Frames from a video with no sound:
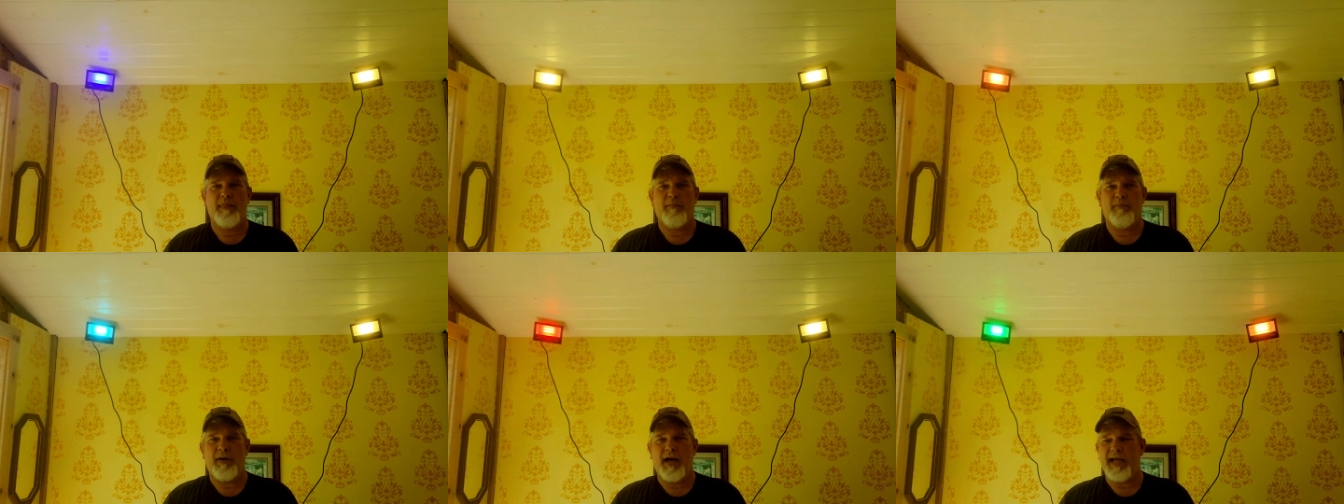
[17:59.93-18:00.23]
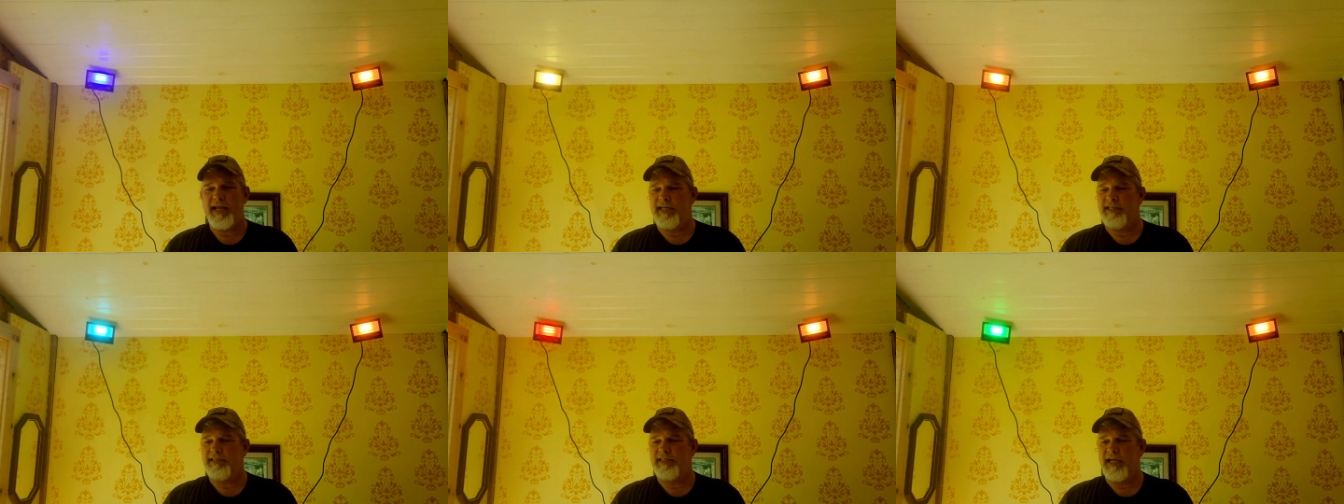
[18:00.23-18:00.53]

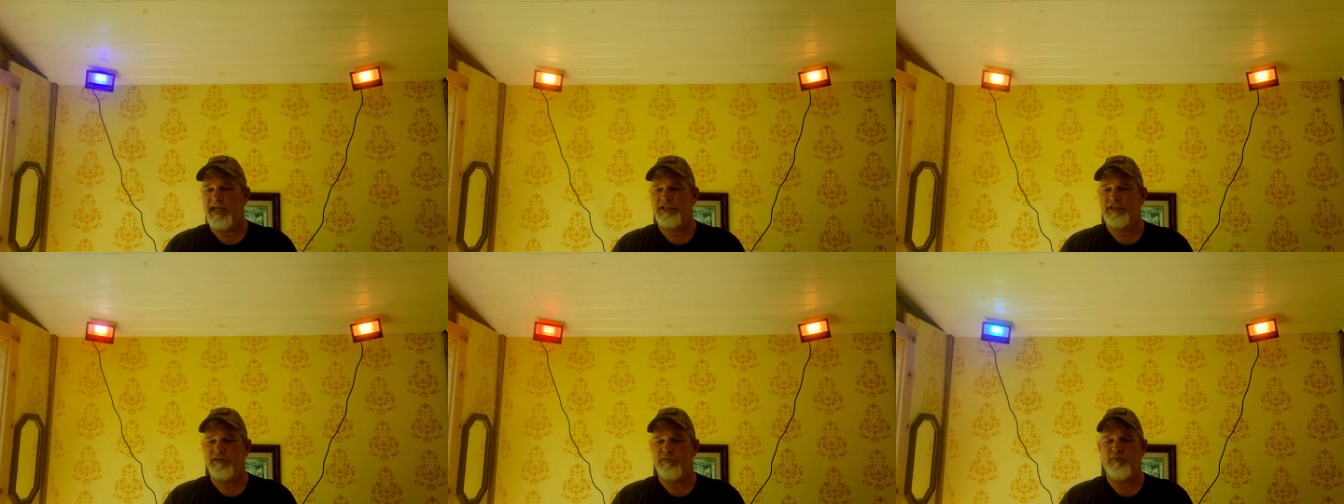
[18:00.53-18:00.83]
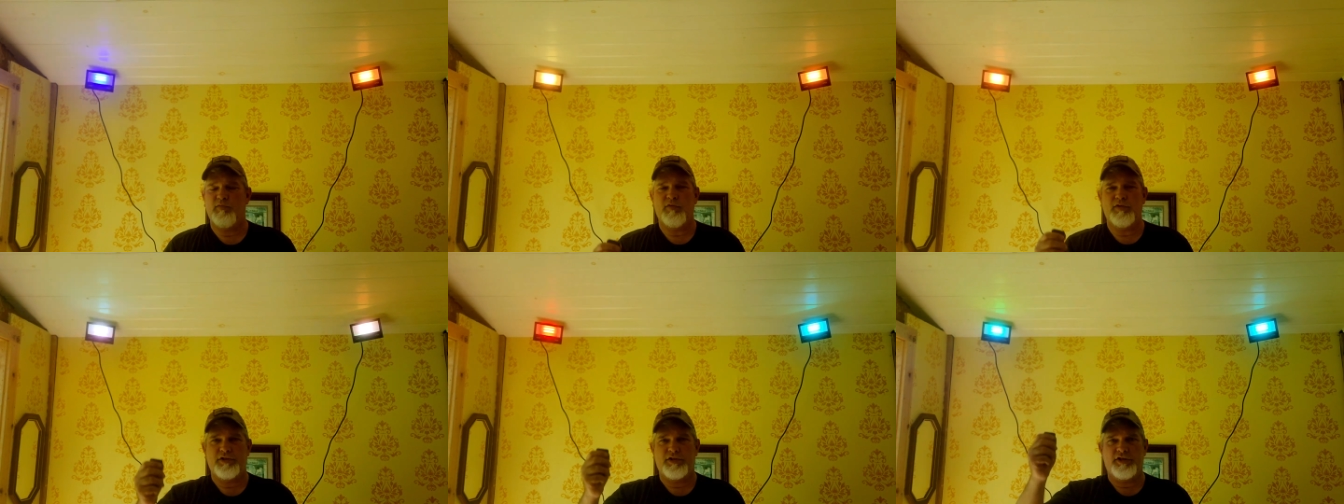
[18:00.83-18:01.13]
my
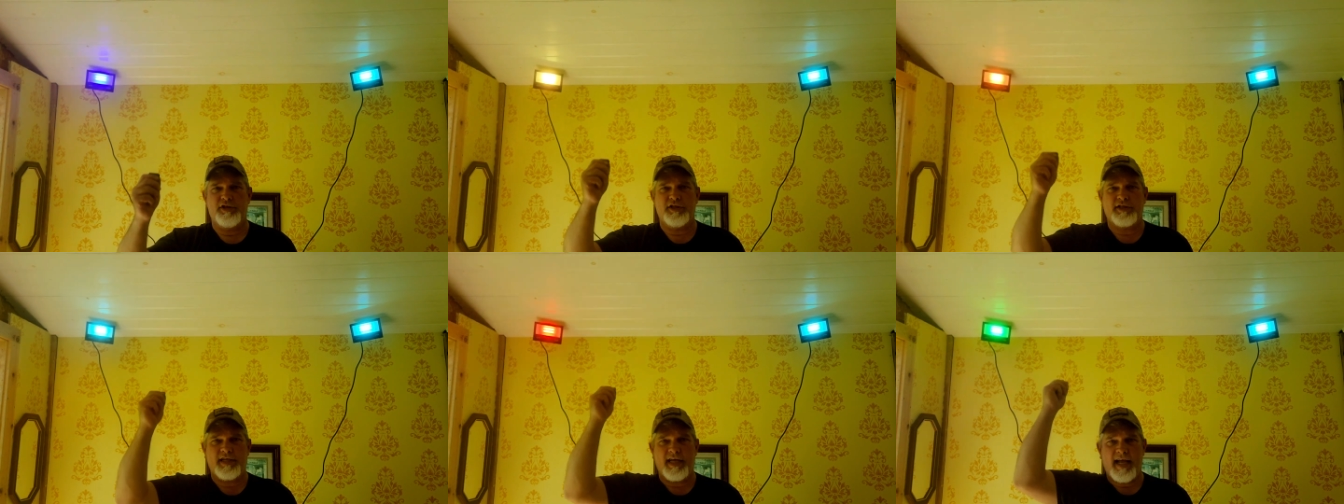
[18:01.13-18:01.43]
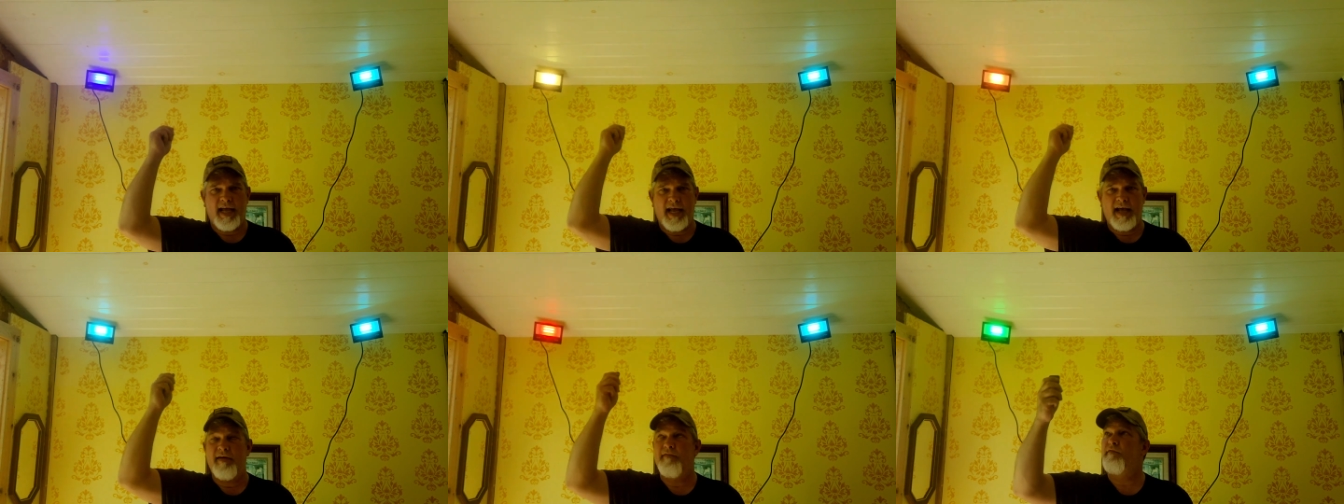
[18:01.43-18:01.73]
intention was just to
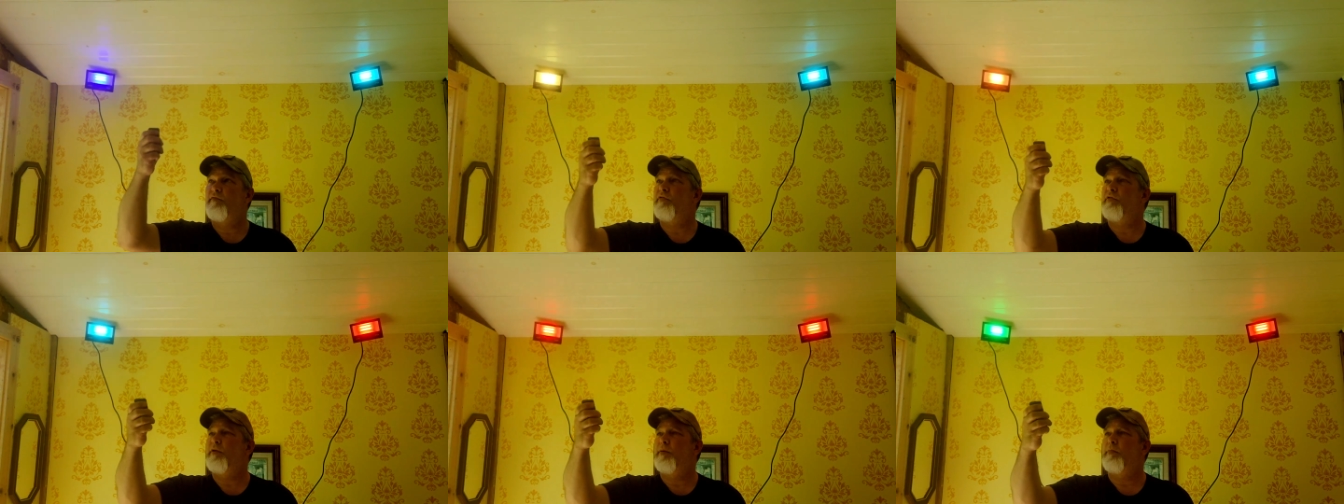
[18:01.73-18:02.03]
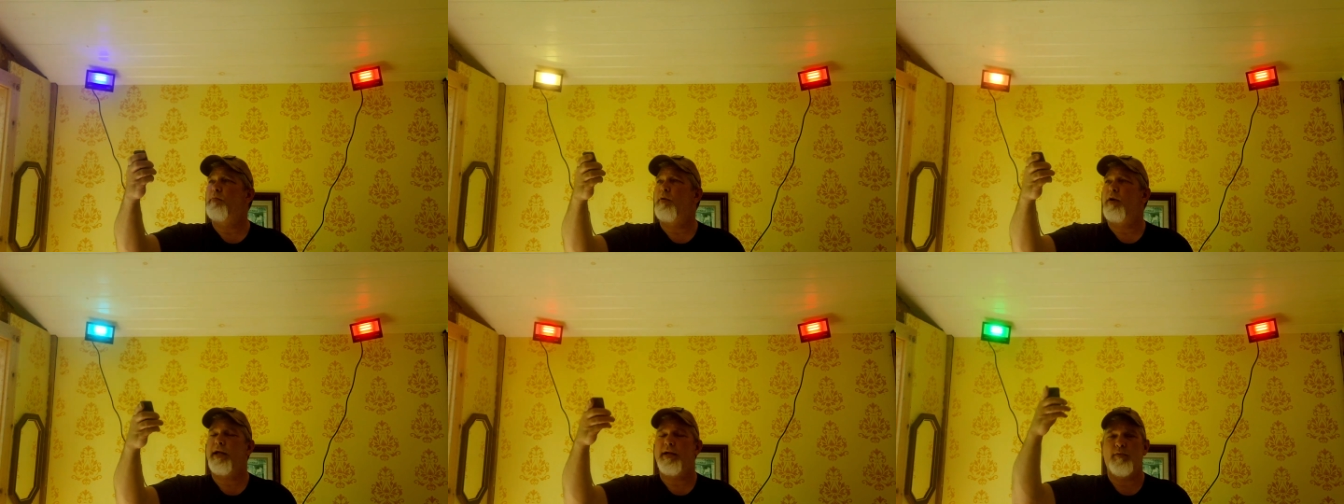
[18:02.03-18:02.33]
have the
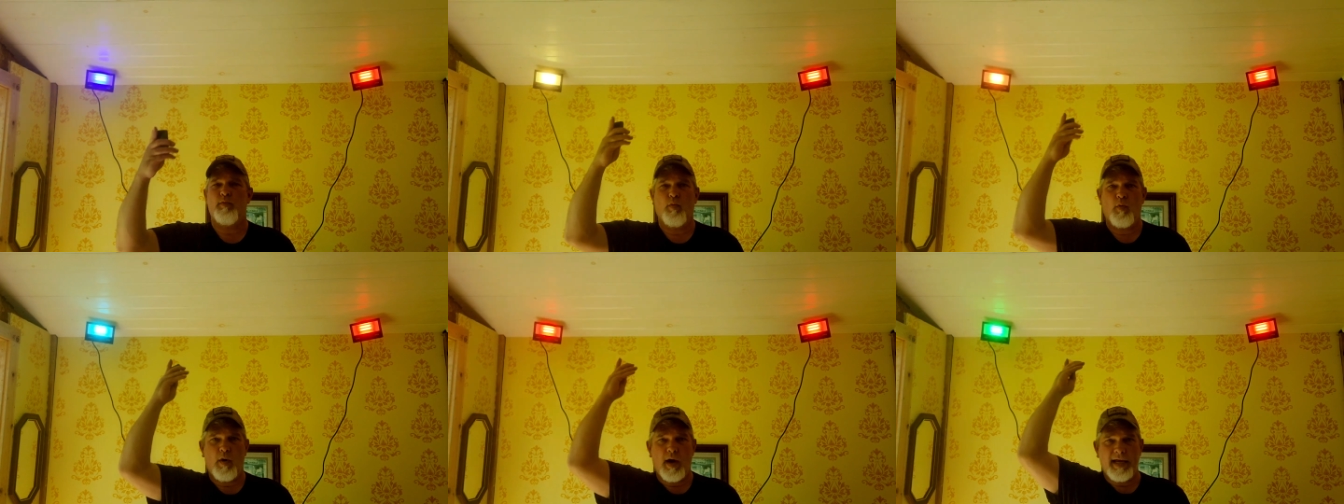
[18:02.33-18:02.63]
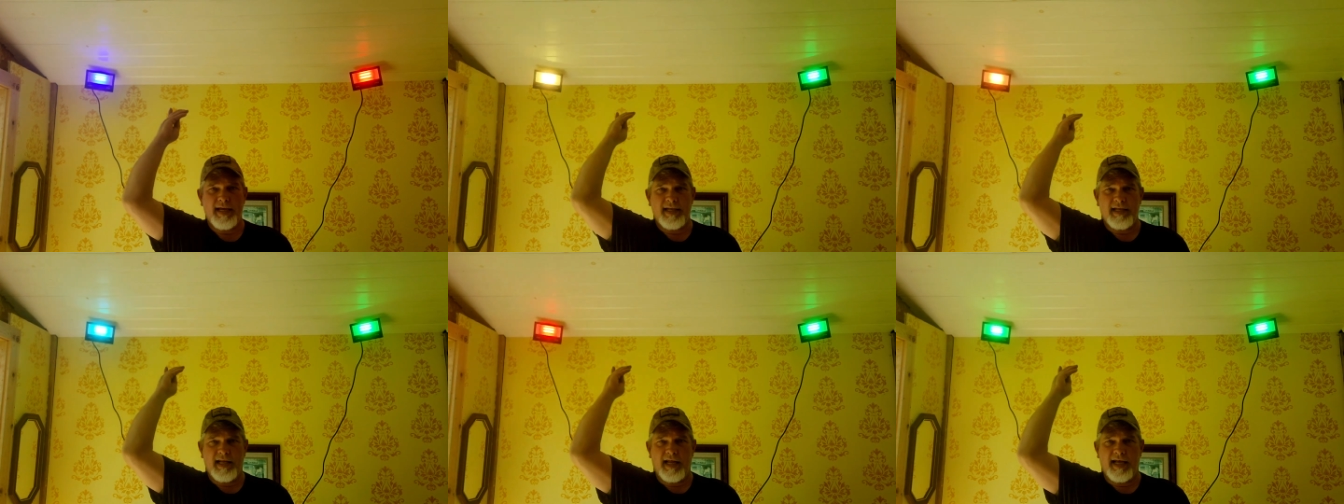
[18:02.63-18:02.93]
bright
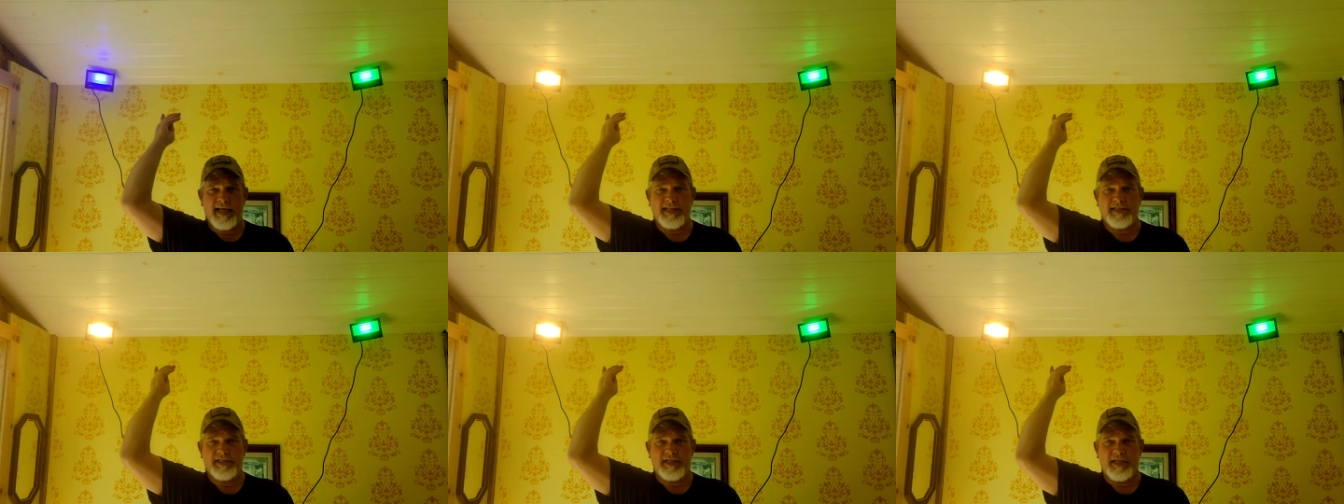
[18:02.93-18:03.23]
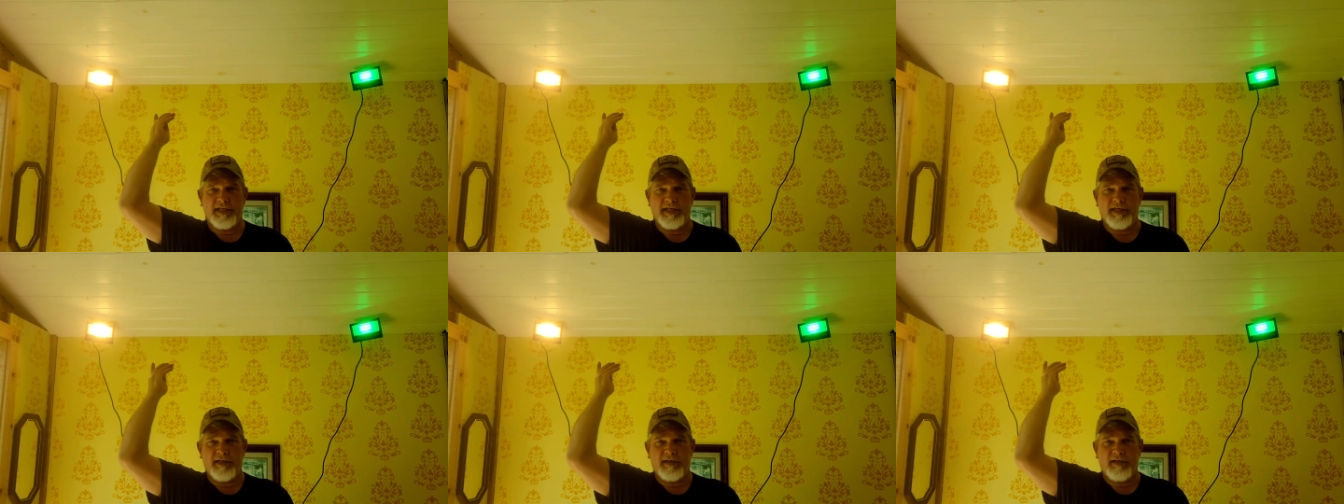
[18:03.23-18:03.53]
white lights
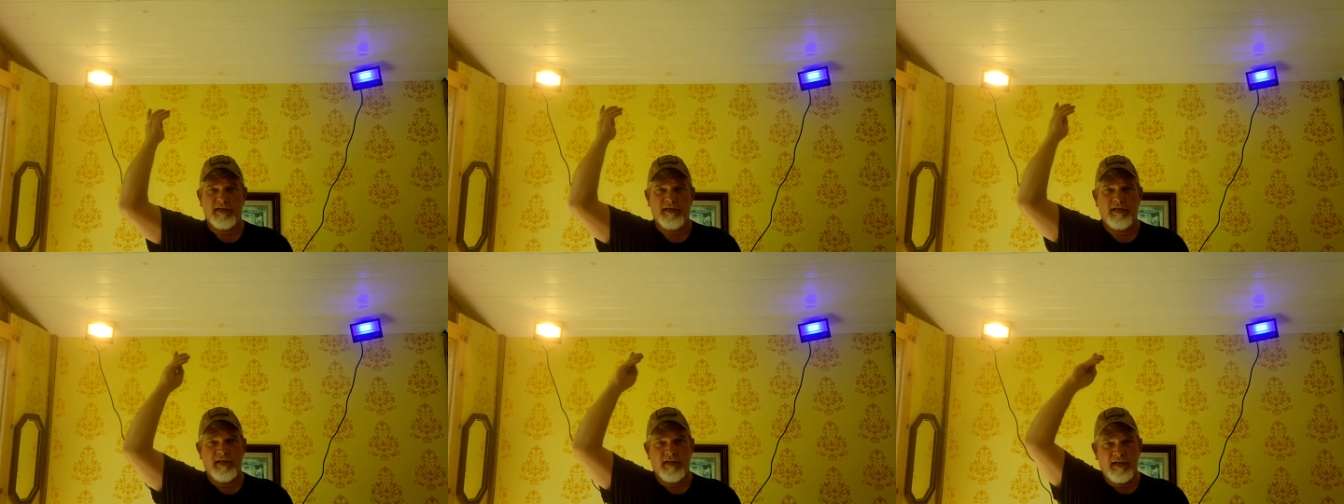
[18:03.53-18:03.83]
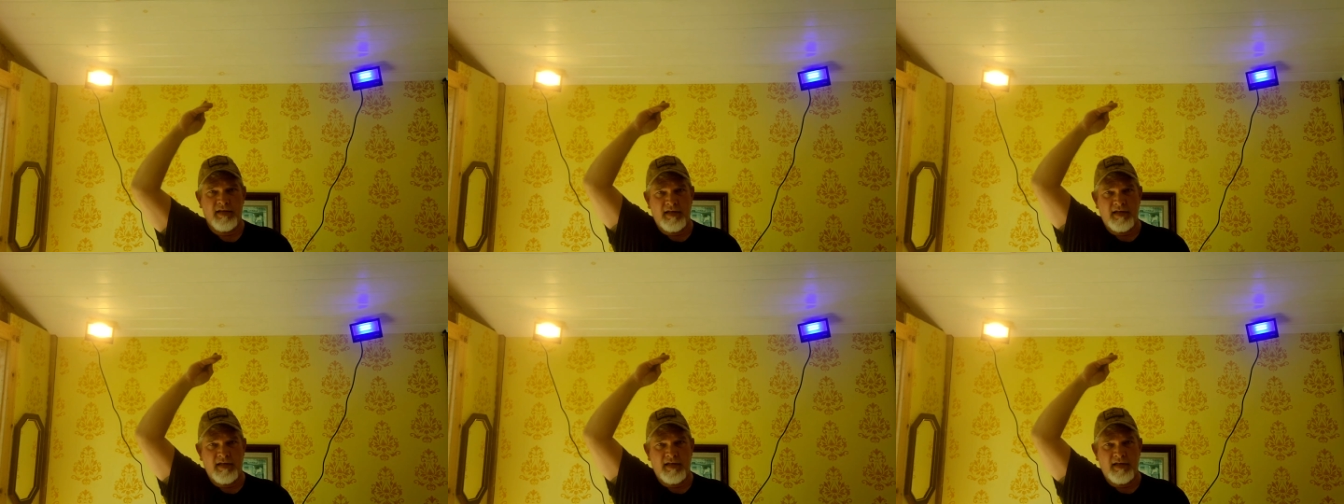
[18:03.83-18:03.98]
in here